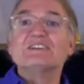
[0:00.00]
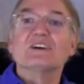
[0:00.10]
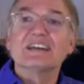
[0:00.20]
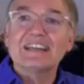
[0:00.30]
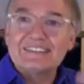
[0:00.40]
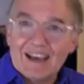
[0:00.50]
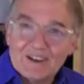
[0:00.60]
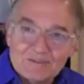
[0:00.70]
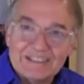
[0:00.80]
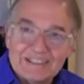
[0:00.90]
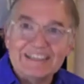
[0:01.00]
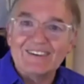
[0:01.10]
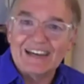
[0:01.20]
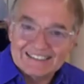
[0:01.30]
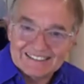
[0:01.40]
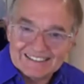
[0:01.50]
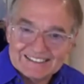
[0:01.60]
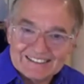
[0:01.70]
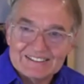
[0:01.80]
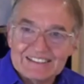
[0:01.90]
You're going to tell me how I look.
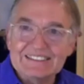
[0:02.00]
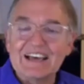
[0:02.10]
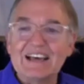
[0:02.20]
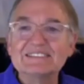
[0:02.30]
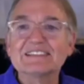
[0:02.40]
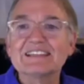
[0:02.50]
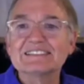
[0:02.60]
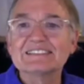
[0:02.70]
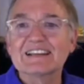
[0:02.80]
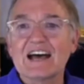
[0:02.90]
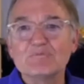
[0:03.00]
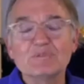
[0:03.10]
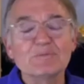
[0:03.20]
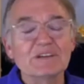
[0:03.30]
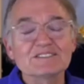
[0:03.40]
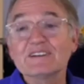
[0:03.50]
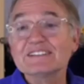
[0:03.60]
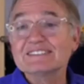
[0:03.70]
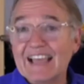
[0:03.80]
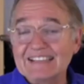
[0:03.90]
So this is unsolicited compliments are
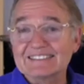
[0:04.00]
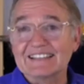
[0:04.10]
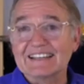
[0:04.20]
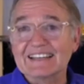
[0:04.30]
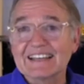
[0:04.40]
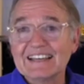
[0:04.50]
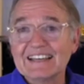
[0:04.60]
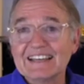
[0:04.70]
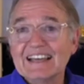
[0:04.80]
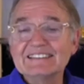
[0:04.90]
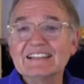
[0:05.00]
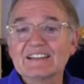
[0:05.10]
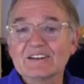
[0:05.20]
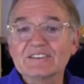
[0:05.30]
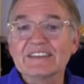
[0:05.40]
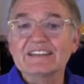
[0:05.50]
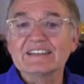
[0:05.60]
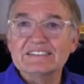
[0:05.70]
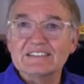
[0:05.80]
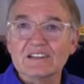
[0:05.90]
fantastic. It's a little thing,
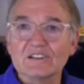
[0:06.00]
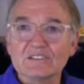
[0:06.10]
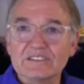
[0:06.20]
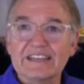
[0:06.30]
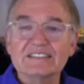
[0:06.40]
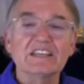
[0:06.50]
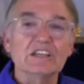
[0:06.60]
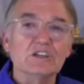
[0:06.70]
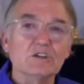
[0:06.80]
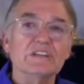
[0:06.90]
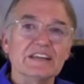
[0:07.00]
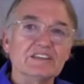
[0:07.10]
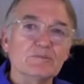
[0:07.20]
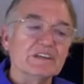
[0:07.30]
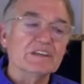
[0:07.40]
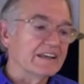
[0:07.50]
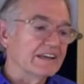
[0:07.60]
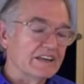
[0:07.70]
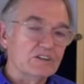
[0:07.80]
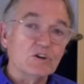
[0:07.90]
these little things that you did in the
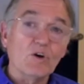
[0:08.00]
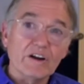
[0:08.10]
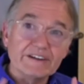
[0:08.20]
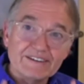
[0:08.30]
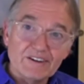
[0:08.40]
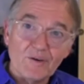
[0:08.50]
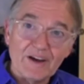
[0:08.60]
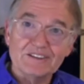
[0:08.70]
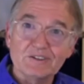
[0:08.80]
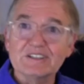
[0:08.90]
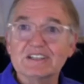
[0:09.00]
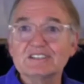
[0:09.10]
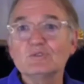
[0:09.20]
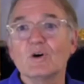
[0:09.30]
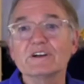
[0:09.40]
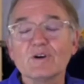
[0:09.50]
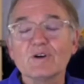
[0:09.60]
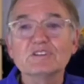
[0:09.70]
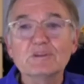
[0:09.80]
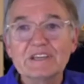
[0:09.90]
beginning, and you already know how to do it because you won her
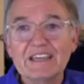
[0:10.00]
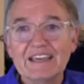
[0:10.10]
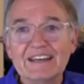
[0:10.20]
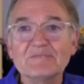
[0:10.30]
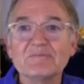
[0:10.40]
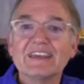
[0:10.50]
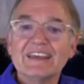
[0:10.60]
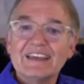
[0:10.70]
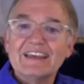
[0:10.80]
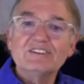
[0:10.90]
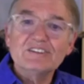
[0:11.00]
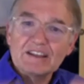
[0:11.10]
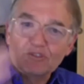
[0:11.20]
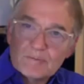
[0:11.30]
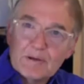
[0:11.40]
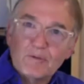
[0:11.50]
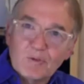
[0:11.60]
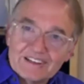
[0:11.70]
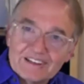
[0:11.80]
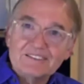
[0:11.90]
over in the beginning. You just have to remember,
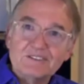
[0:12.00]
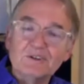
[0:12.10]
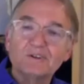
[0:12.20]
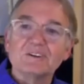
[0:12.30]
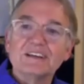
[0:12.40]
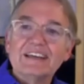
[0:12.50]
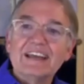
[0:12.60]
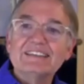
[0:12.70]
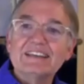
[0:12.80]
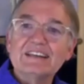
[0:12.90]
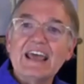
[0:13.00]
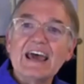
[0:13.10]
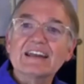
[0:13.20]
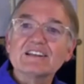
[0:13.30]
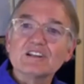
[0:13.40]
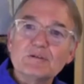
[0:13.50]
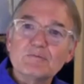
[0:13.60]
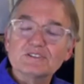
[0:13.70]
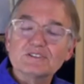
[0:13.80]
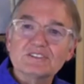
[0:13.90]
what did I do? And then add a little bit
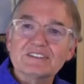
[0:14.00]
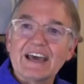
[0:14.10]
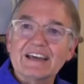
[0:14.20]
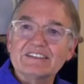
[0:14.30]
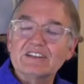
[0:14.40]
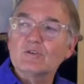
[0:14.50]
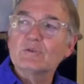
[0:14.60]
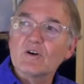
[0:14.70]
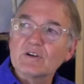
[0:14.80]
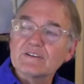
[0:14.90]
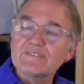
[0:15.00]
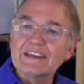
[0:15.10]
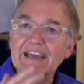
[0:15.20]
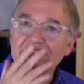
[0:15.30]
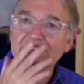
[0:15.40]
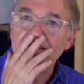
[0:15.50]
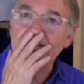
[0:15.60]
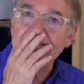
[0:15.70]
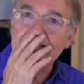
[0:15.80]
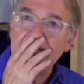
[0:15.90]
more to that. You know, we go on a vacation and
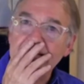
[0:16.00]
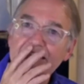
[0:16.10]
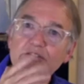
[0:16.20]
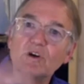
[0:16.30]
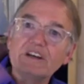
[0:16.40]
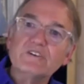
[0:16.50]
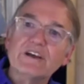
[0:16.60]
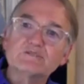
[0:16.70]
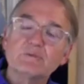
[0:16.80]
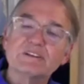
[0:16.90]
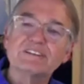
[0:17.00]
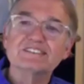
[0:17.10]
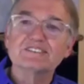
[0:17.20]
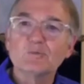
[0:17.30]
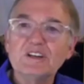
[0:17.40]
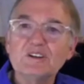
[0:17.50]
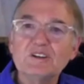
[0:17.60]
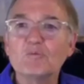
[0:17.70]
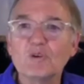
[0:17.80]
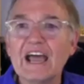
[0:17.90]
I say, now, honey, what are your expectations? What do you
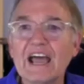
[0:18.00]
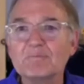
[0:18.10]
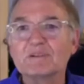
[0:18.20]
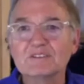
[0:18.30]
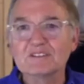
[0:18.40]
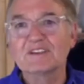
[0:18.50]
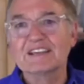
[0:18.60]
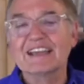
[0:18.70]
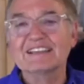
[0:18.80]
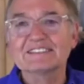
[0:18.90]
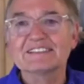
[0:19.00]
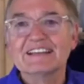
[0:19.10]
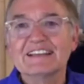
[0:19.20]
hope will happen on this vacation?